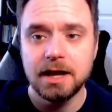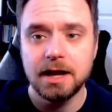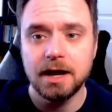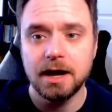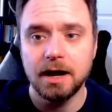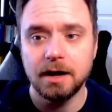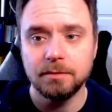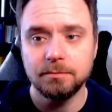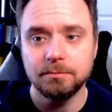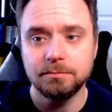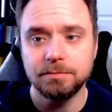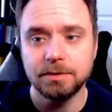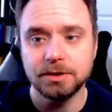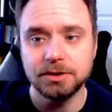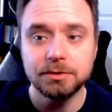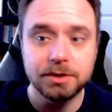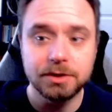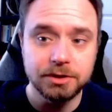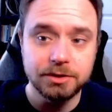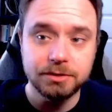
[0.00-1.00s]
but
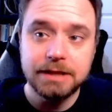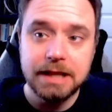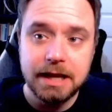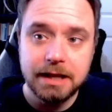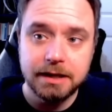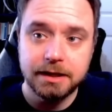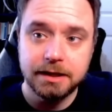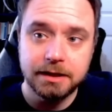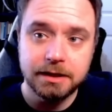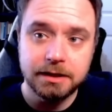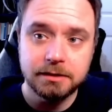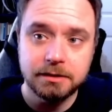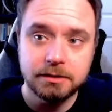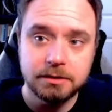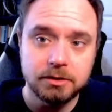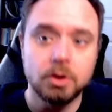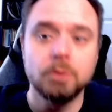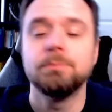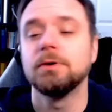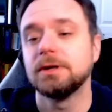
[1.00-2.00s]
you can do that in
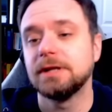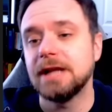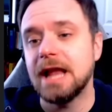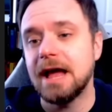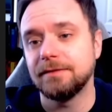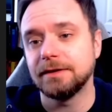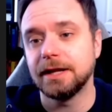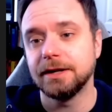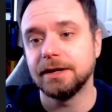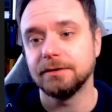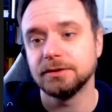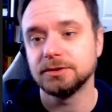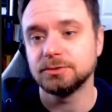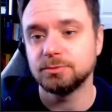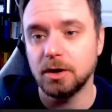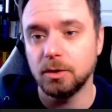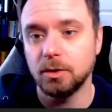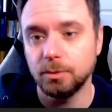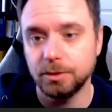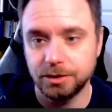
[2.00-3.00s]
Notebook Navigator as
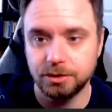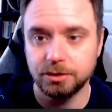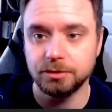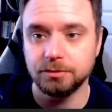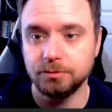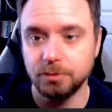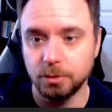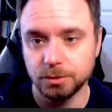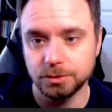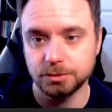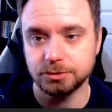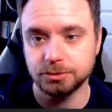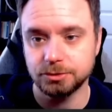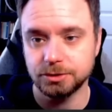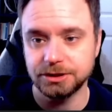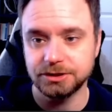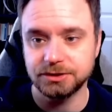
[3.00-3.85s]
well with your folder tree.